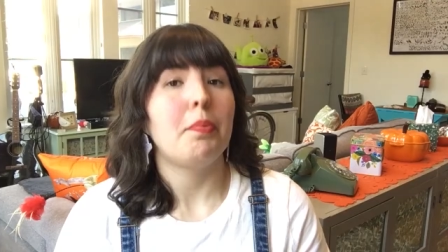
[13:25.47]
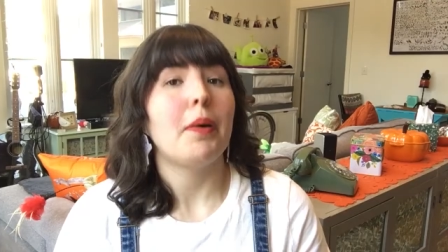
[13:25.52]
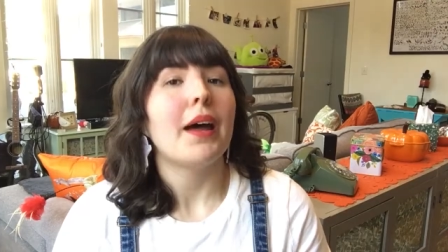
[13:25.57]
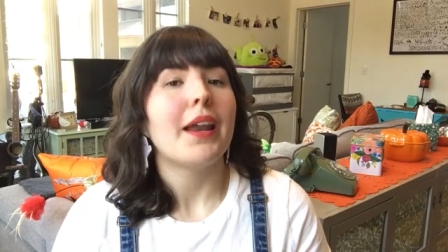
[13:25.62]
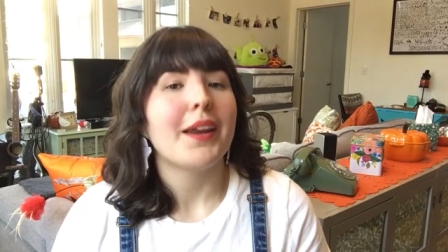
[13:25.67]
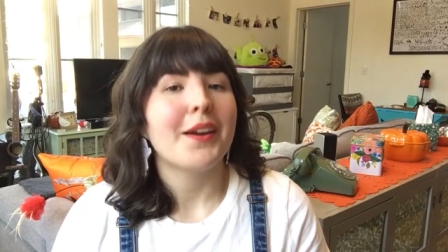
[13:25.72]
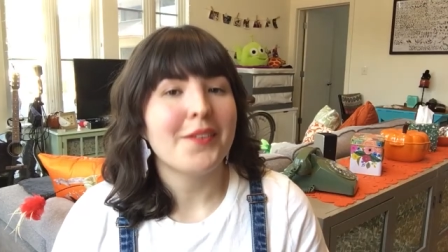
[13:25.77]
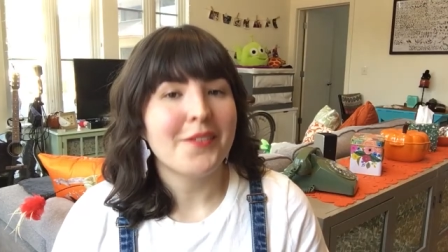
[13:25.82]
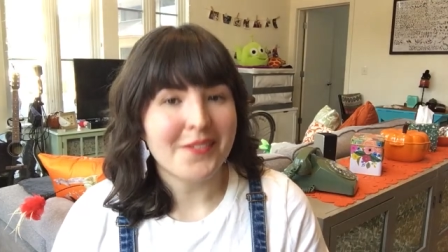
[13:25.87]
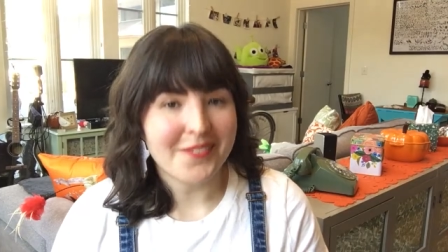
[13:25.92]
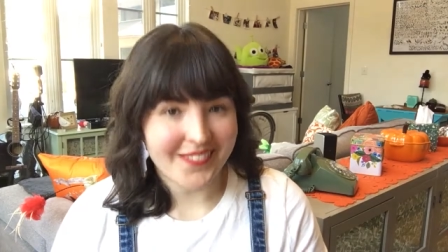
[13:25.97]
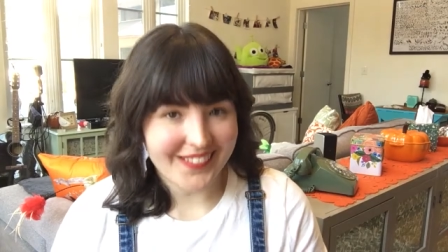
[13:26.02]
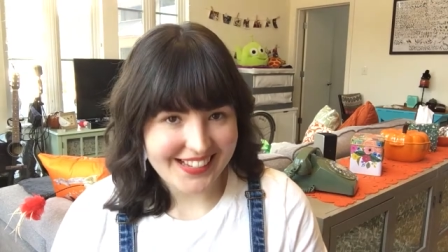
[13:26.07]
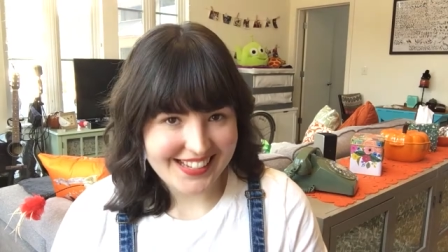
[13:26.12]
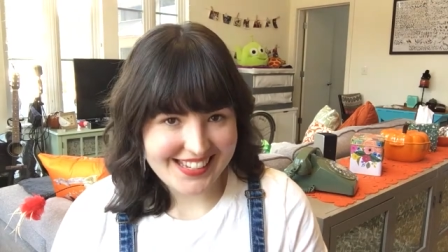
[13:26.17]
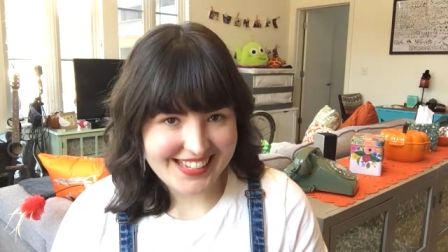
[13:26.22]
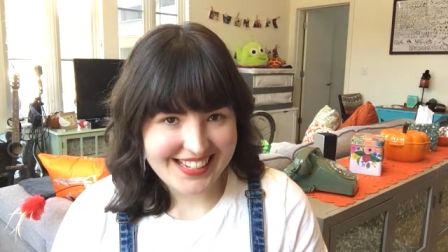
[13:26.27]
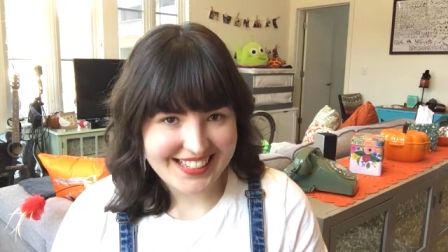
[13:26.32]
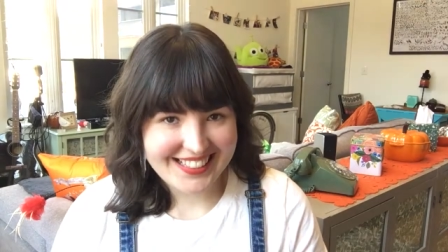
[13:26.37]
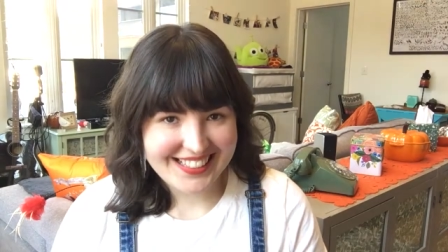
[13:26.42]
but it
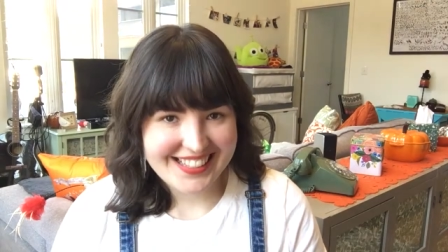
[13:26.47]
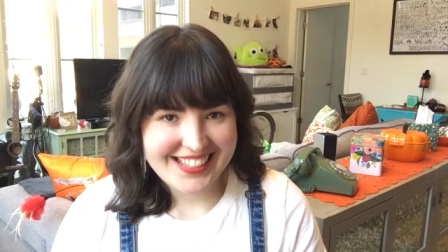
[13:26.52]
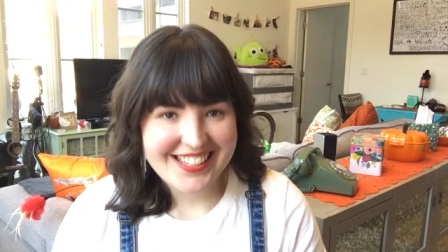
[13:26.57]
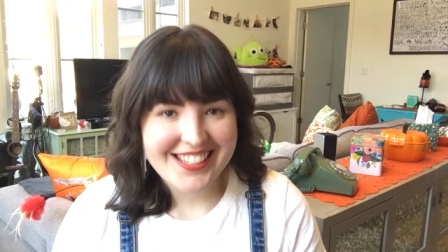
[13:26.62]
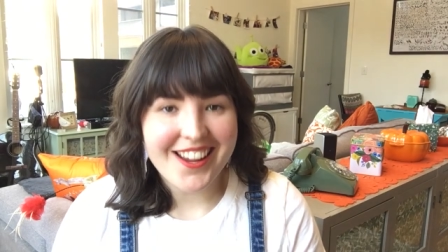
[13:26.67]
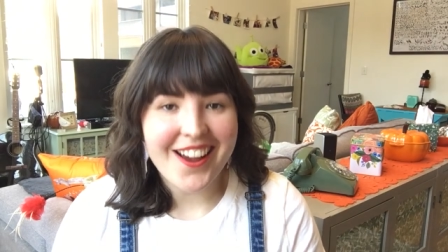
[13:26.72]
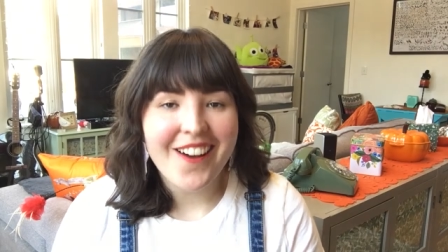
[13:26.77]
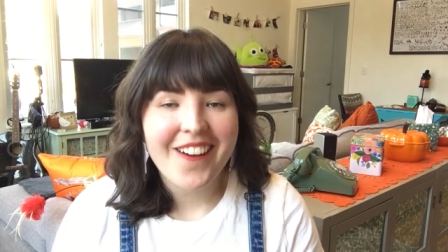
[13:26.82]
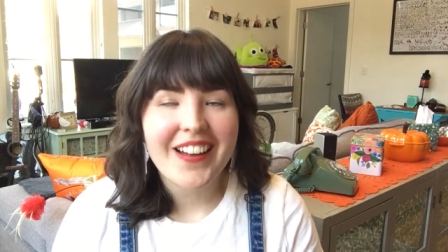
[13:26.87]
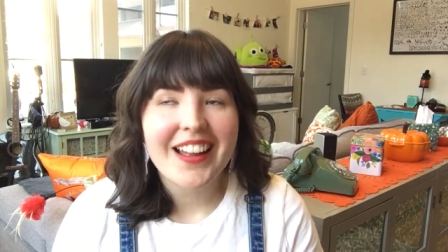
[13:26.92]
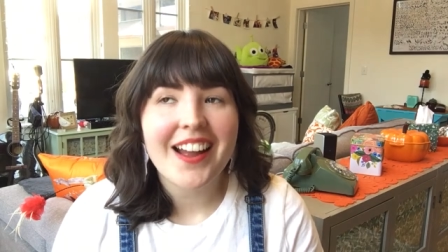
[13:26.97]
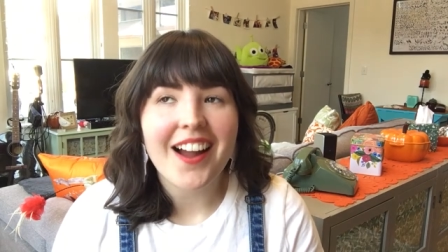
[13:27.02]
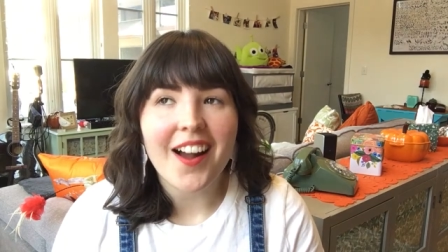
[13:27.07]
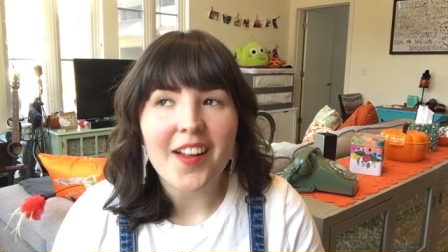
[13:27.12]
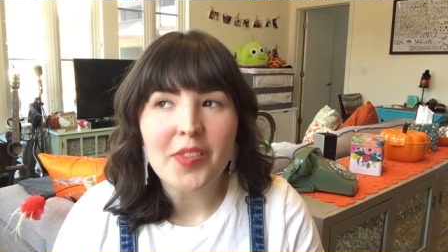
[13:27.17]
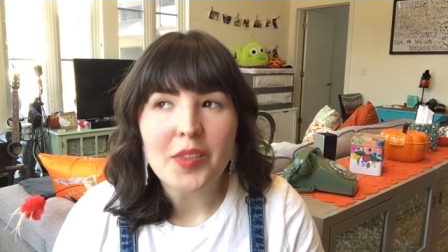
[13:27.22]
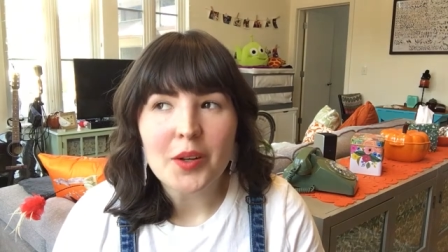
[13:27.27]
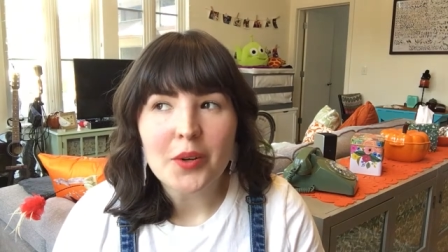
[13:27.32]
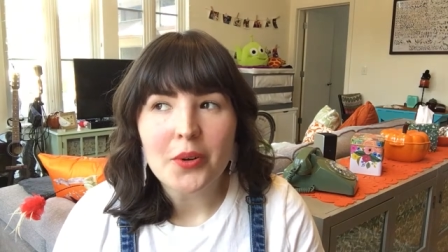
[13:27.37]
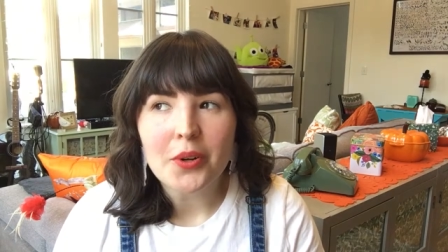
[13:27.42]
wasn't. So I
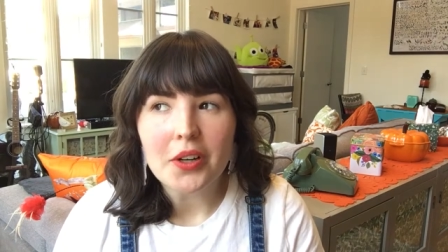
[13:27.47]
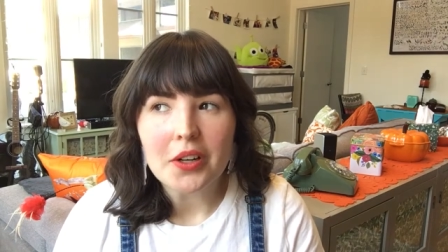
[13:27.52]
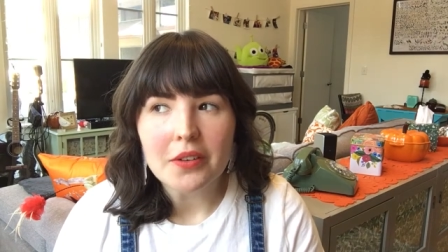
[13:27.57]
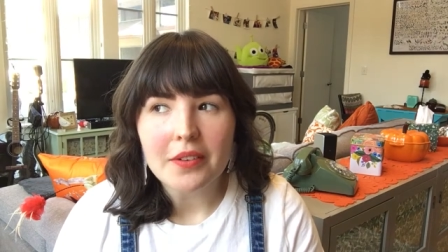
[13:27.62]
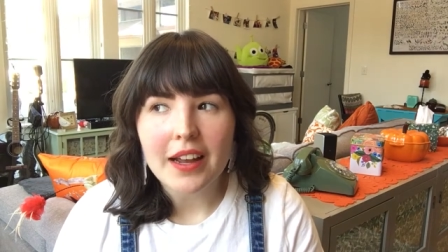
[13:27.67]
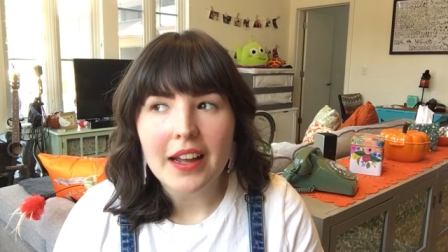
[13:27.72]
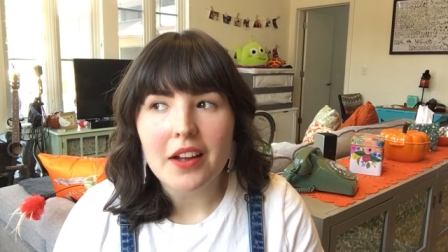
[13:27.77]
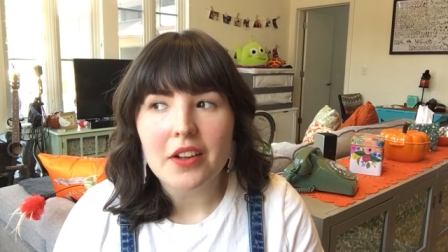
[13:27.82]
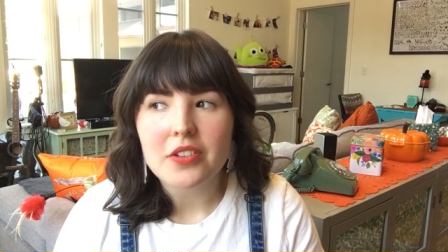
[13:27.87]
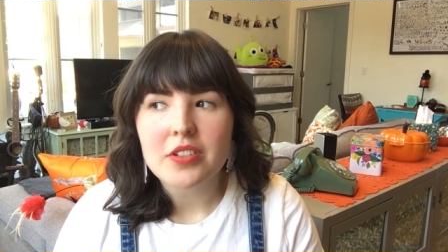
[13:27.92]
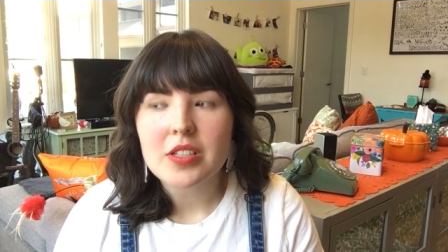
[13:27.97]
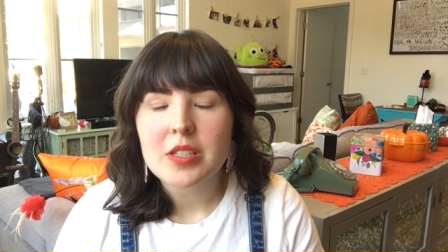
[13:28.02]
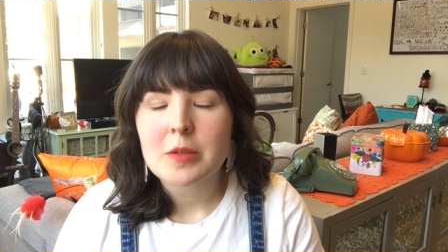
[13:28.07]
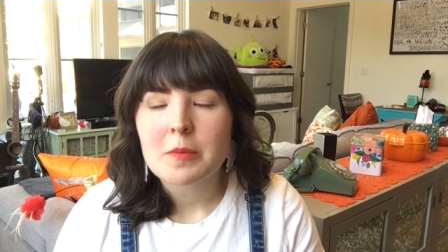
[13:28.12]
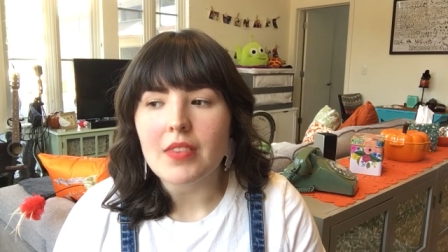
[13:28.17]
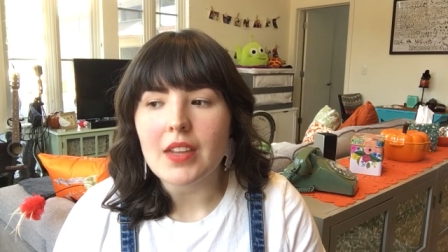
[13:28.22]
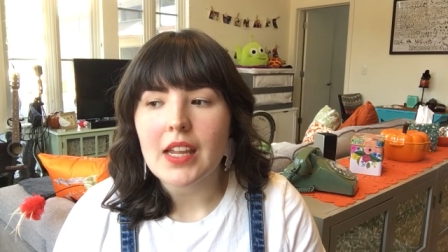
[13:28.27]
got the quarter round